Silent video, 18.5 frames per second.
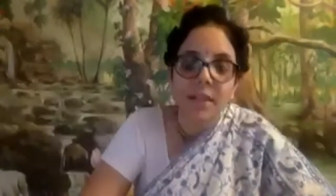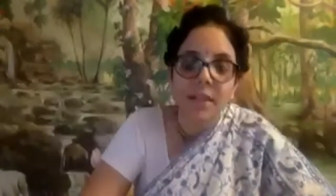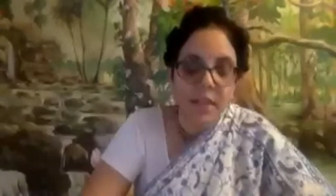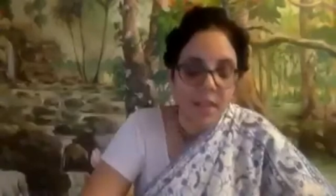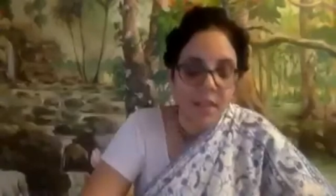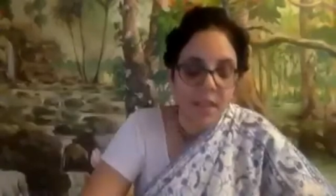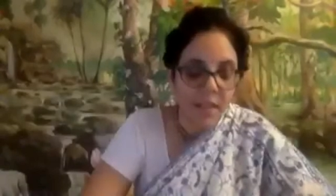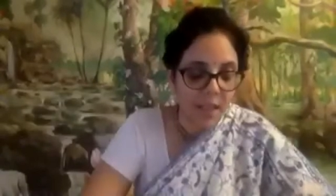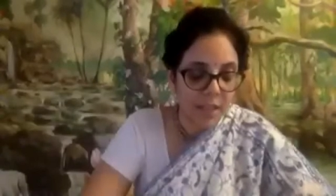
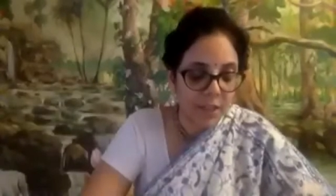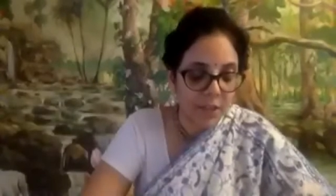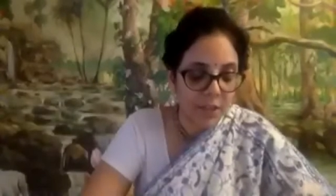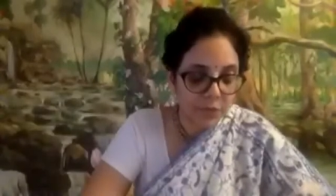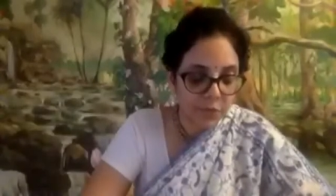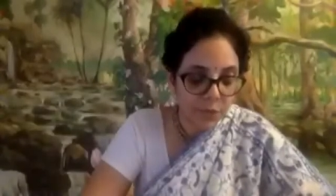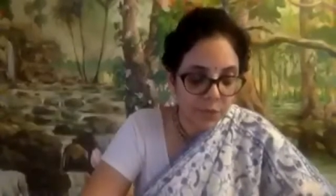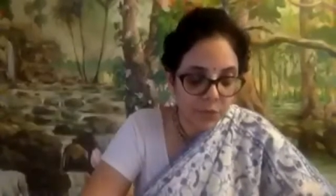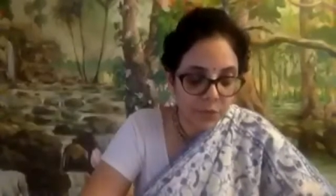And the
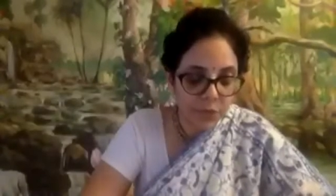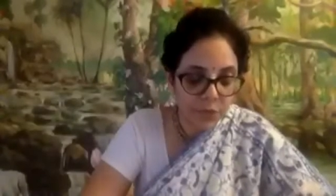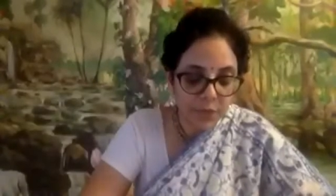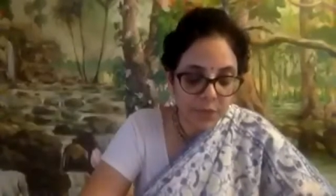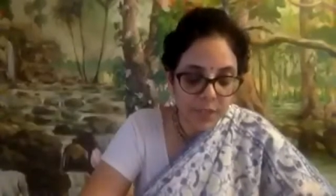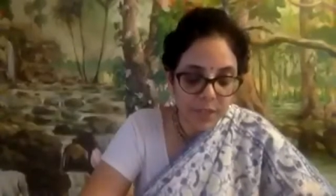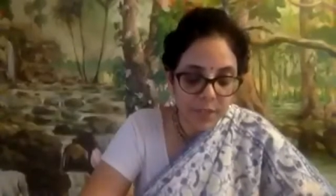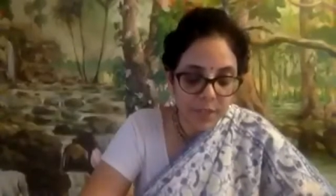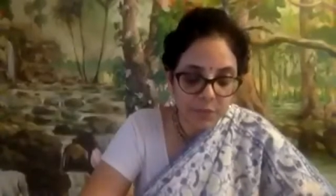
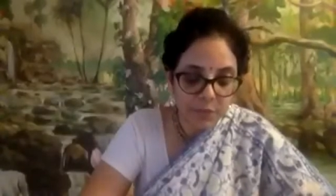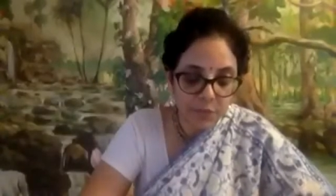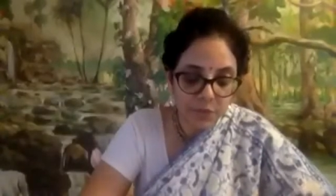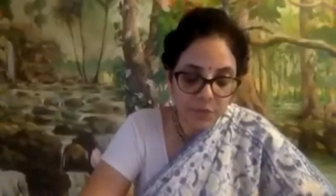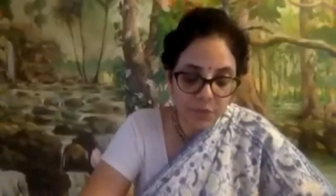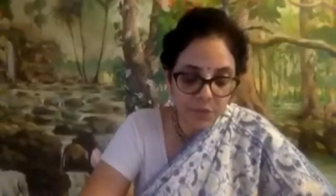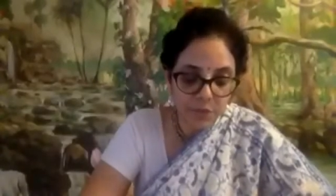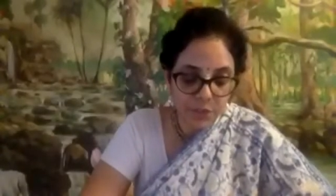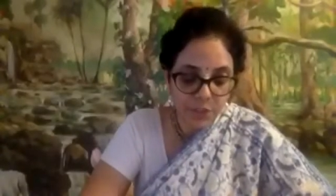fourth
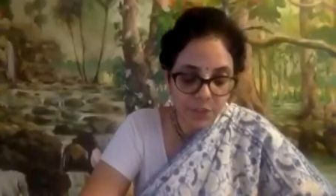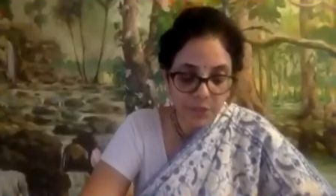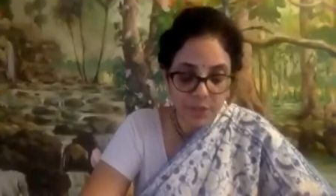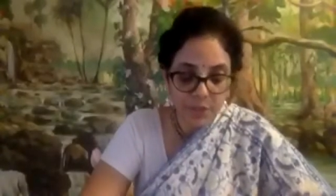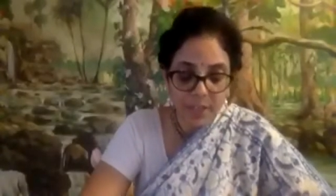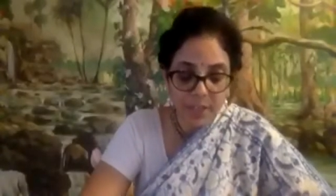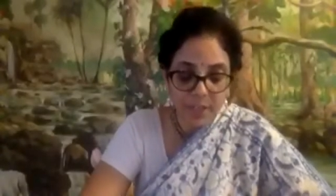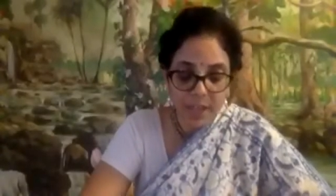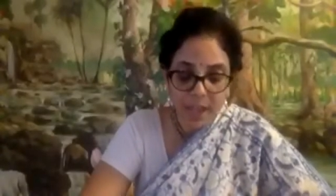question you
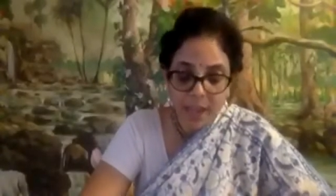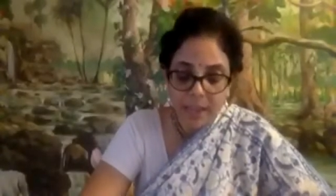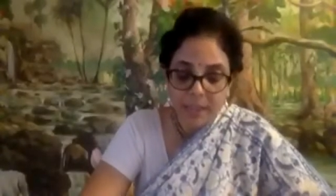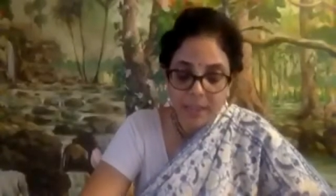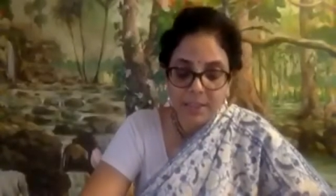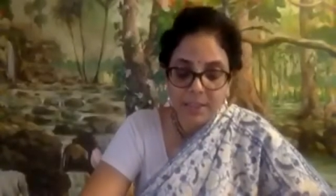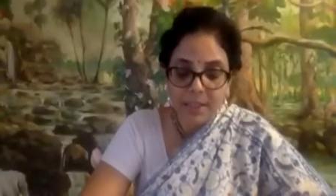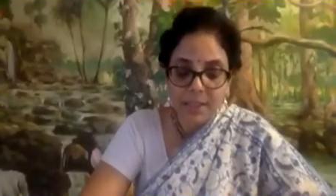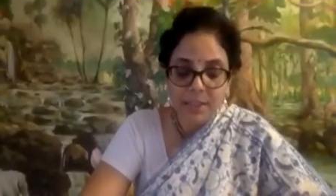can ask
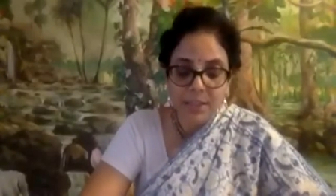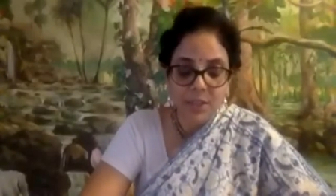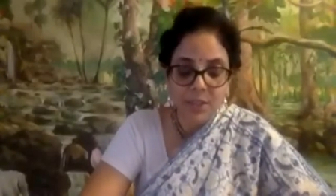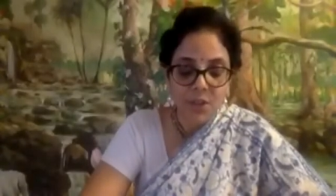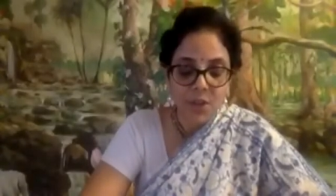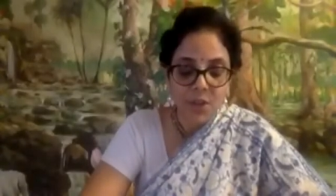is,